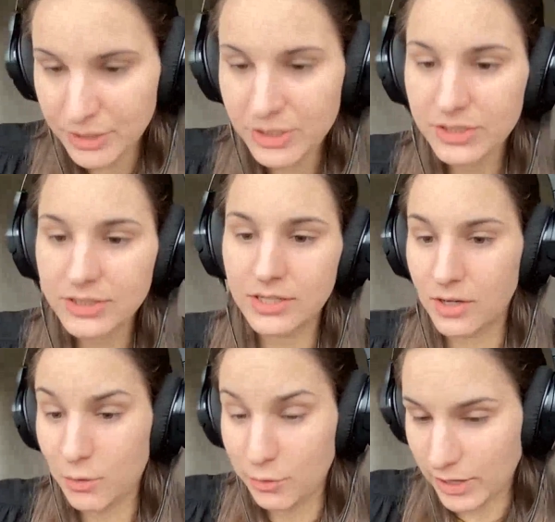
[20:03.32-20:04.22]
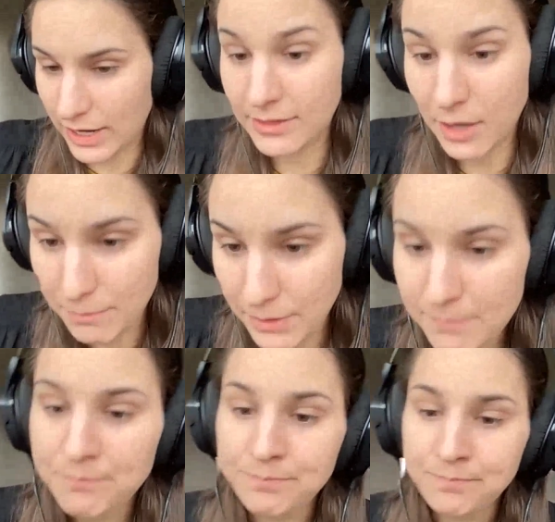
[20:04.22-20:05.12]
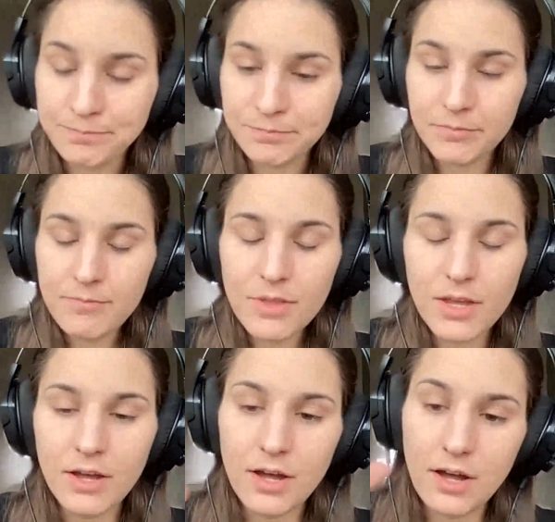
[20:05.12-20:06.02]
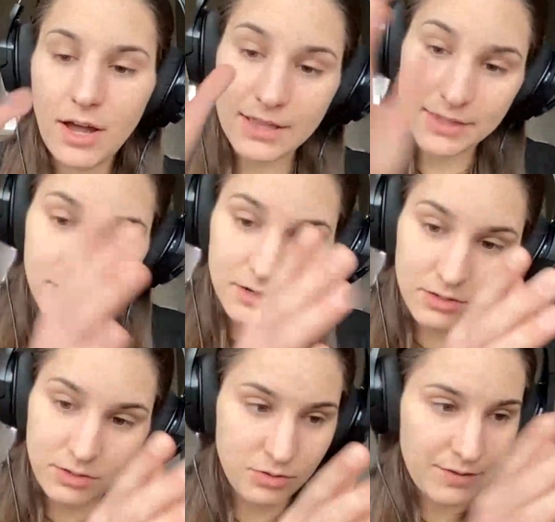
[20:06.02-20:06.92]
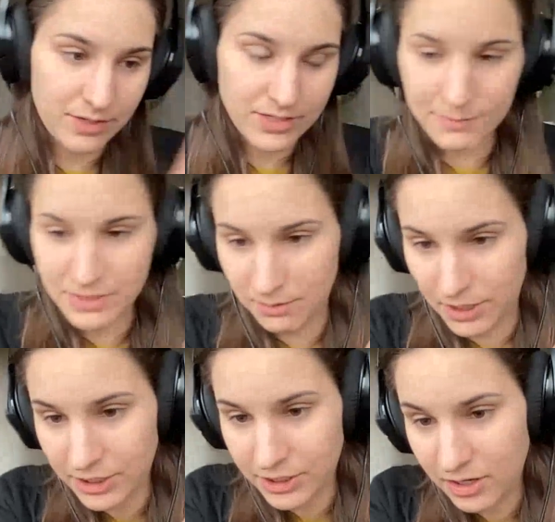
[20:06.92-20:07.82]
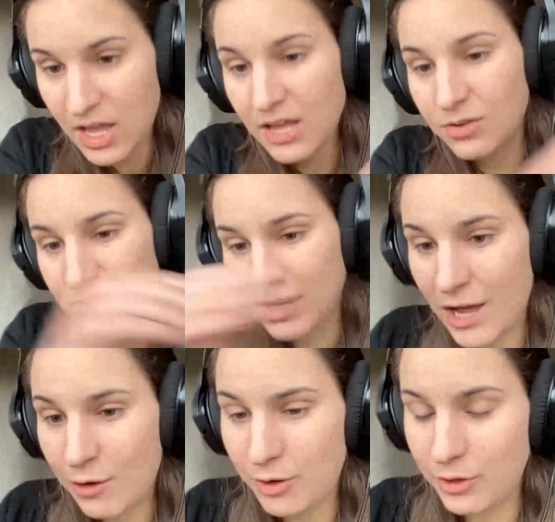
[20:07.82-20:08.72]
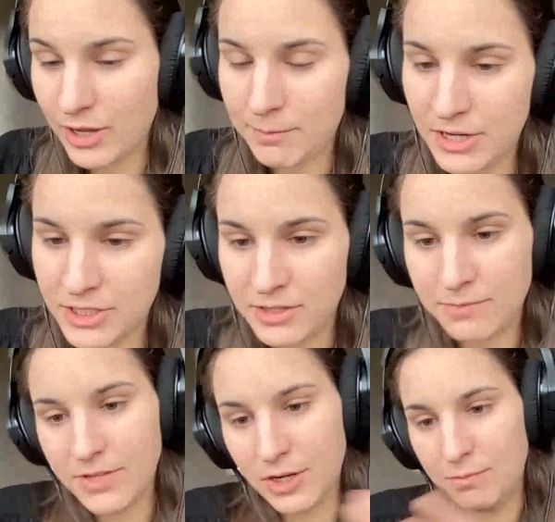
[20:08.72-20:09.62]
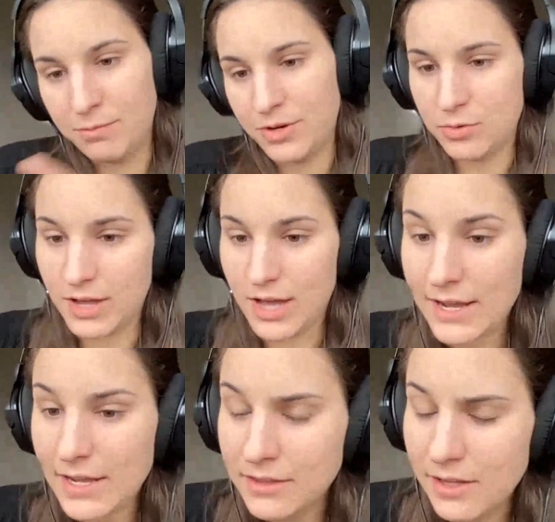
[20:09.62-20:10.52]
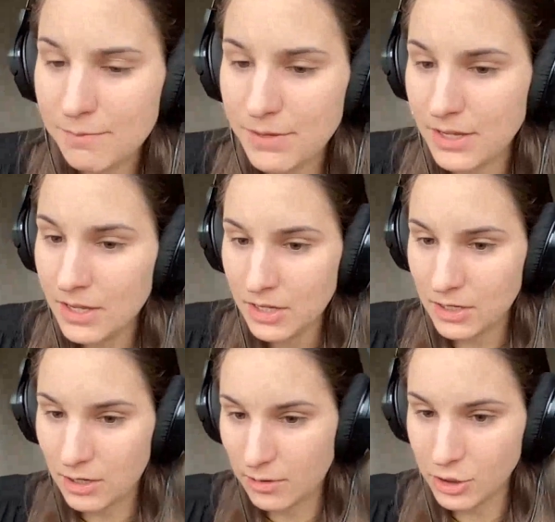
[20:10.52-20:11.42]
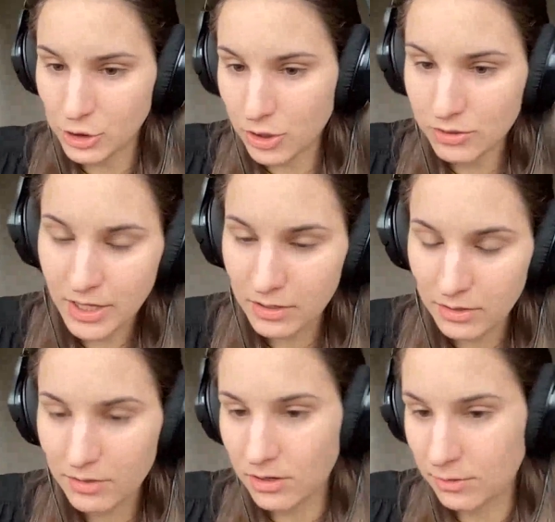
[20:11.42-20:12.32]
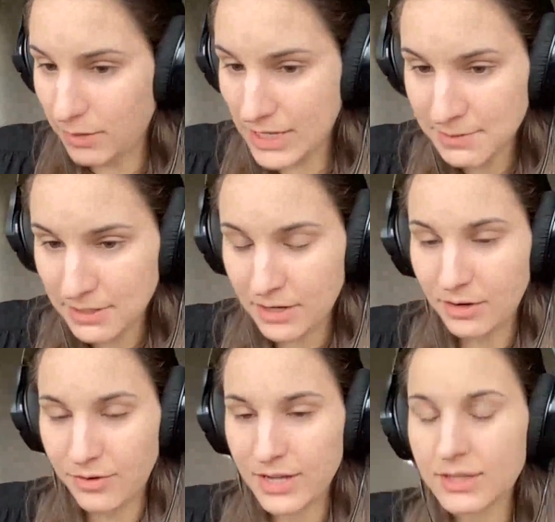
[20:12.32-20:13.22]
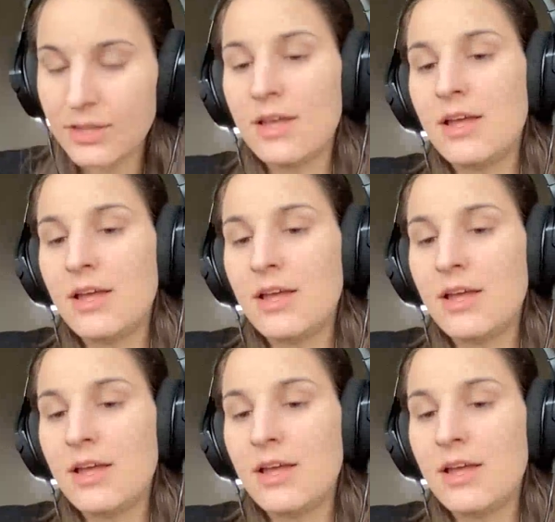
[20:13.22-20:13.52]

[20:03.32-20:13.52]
temperatures, lower enthalpy. And then you have the same simulation, you see how well you can match it. Then you put it to a high enthalpy shock tunnel or plasma tunnel, right?